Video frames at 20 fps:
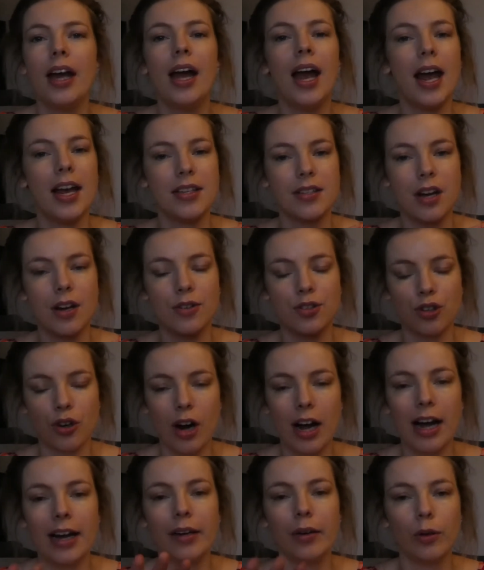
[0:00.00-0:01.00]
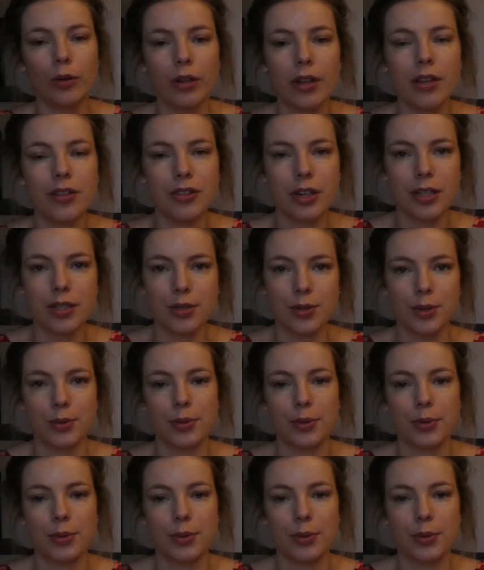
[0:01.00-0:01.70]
is I'll try all of the drugstore